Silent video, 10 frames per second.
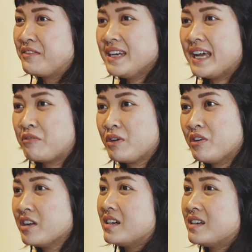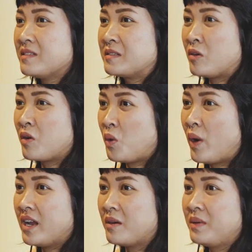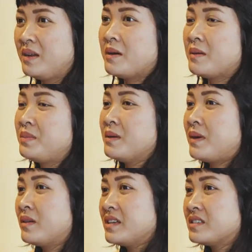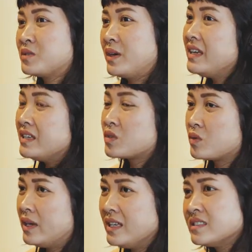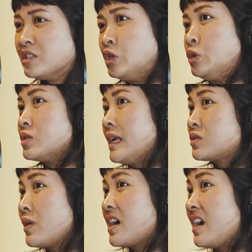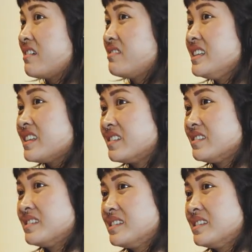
feel like we're gonna talk quite a, a bit about it, so it is it is the news, like it's quite current, you know.